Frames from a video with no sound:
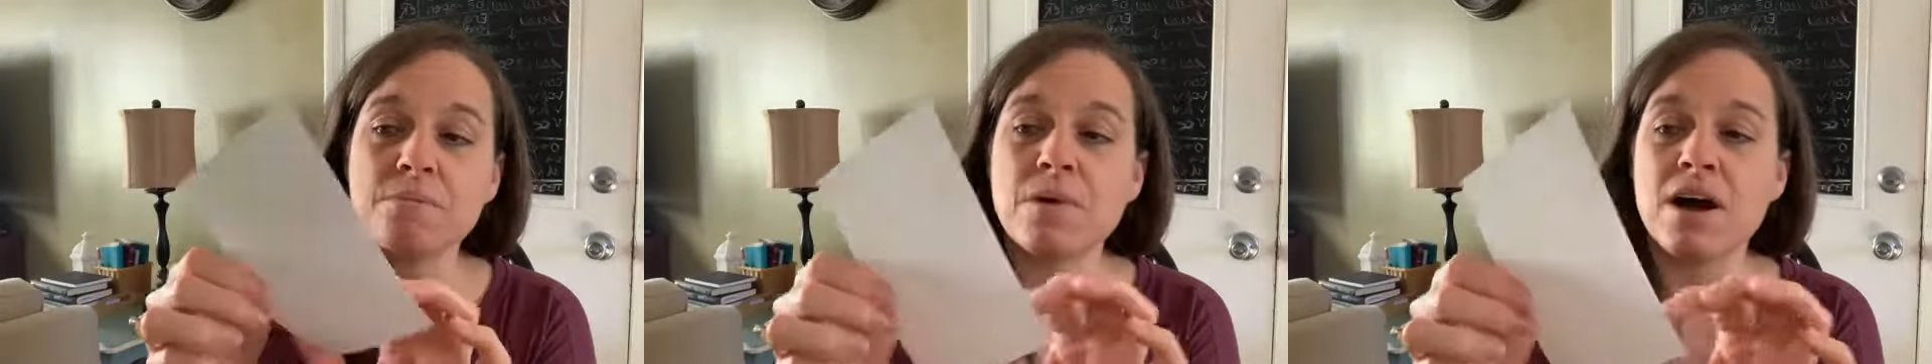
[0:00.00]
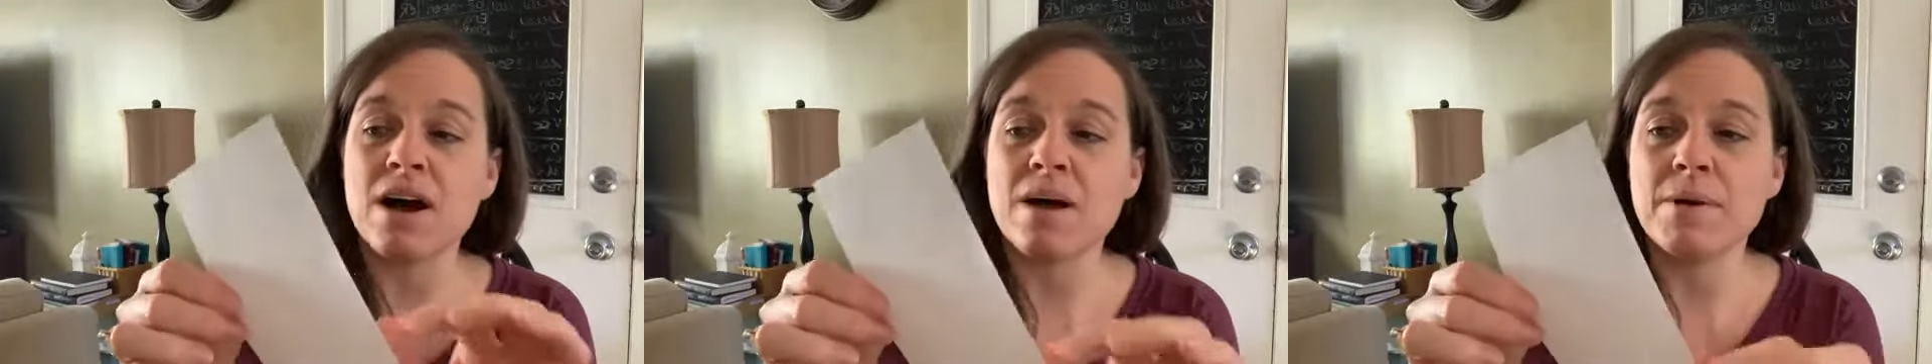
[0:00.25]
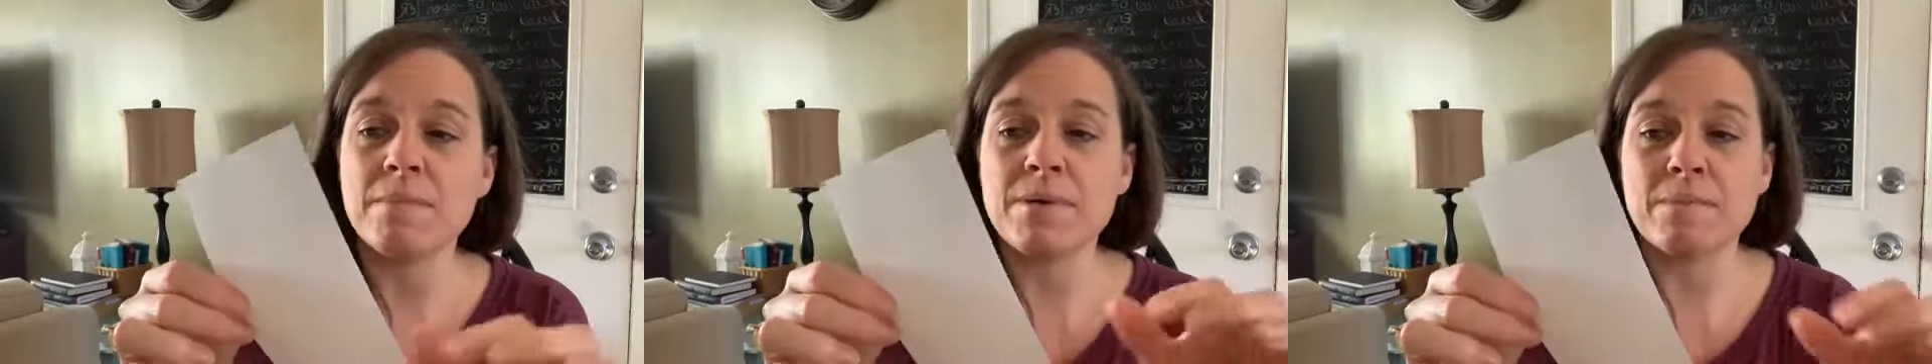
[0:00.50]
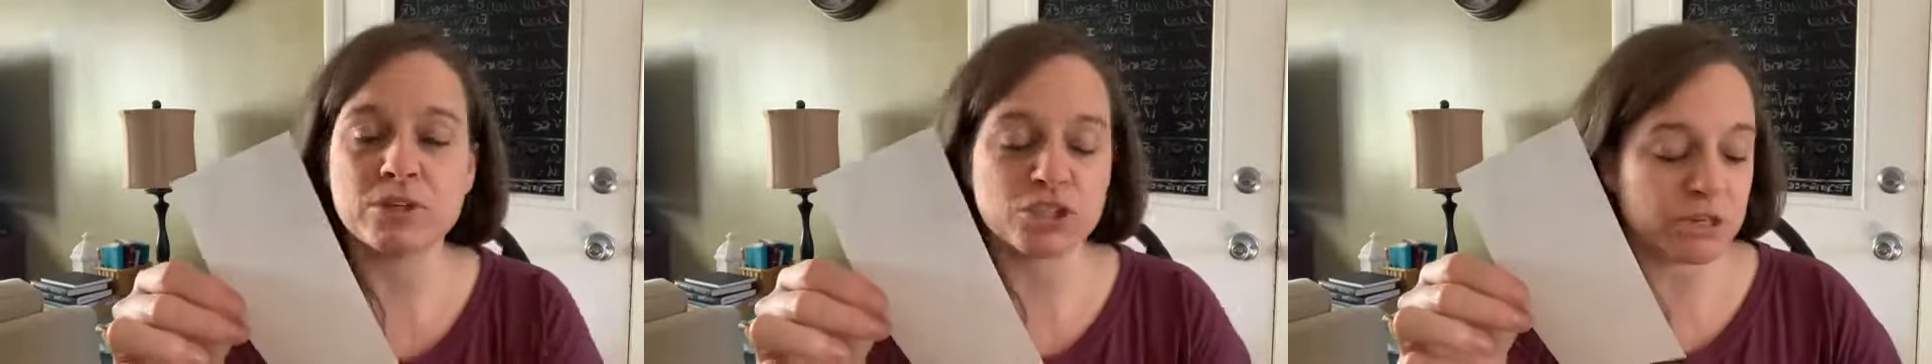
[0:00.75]
Mom
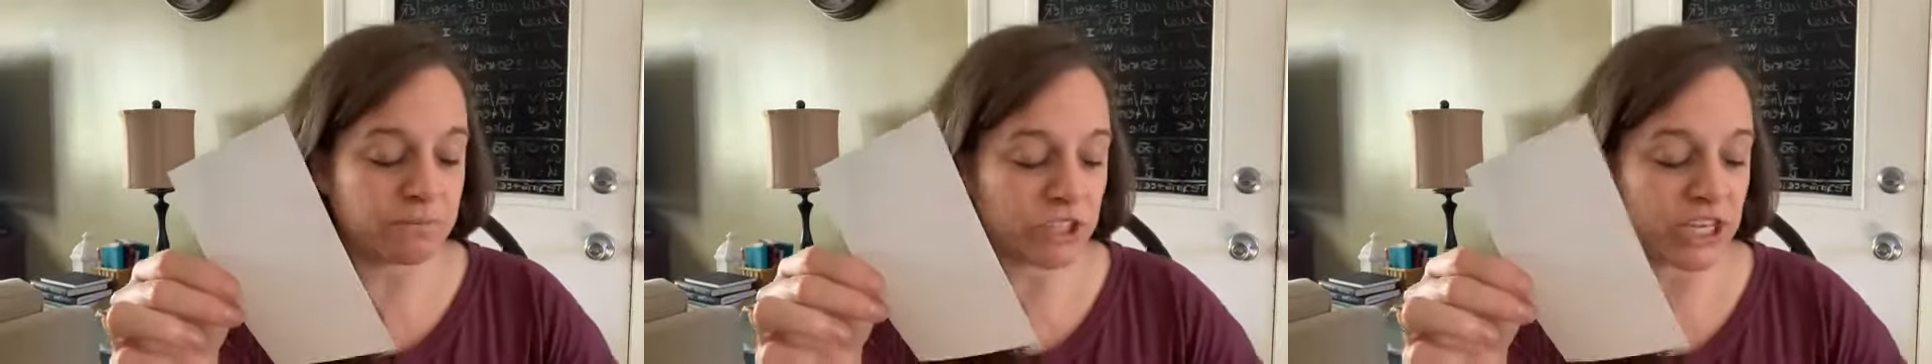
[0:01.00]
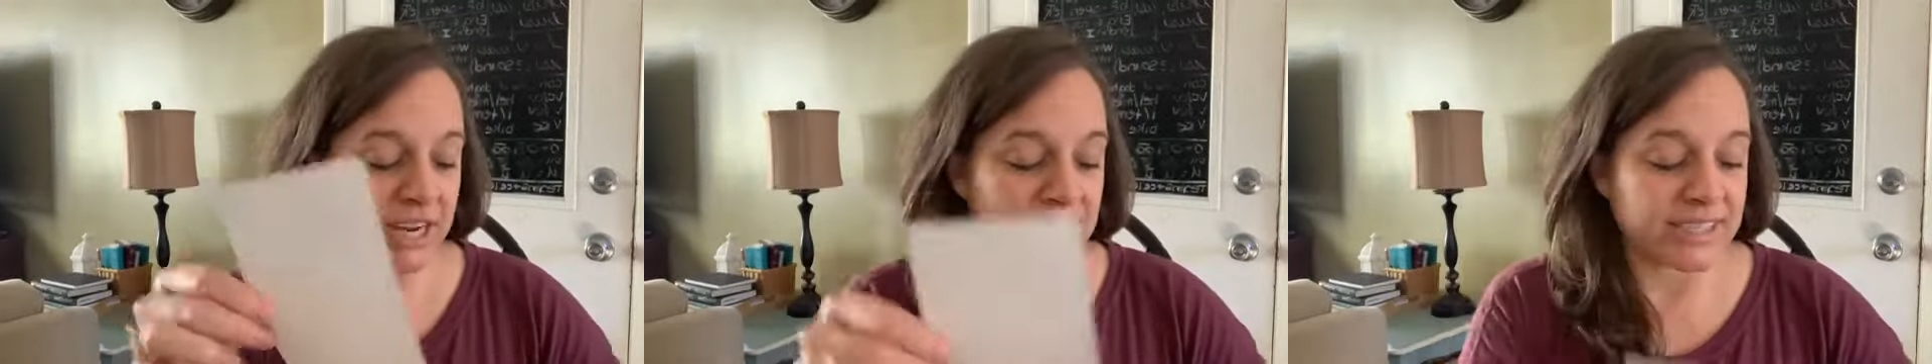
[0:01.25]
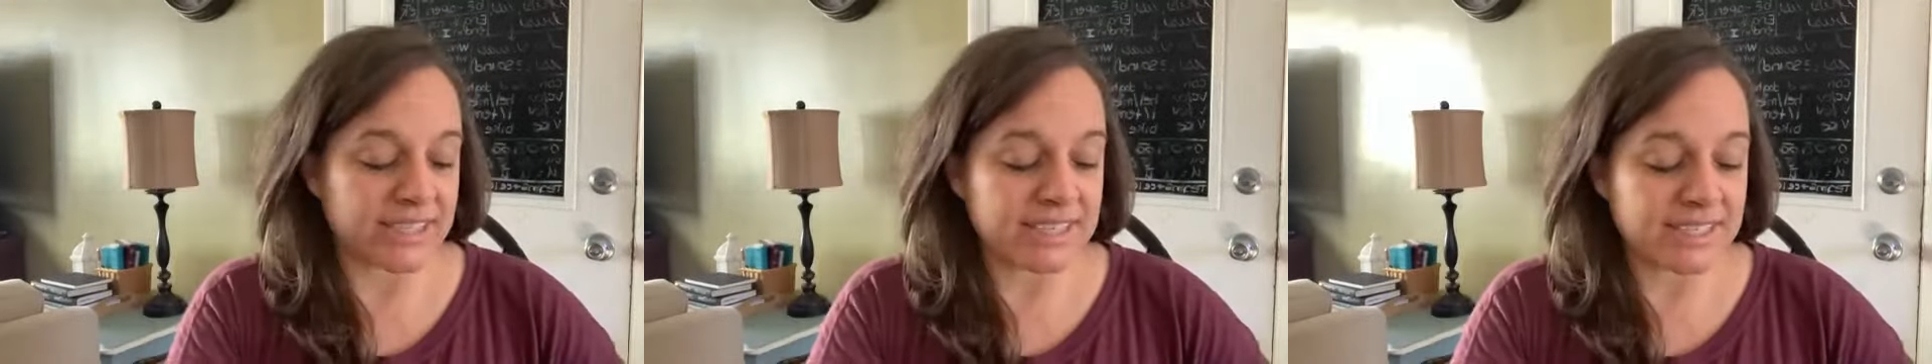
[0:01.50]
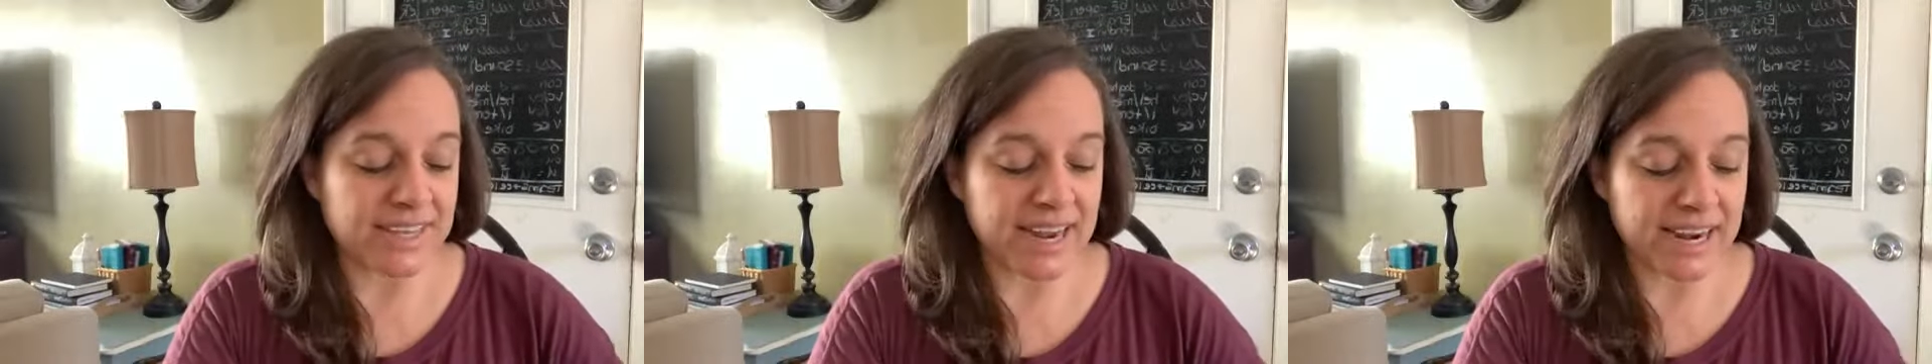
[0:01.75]
membership checklist.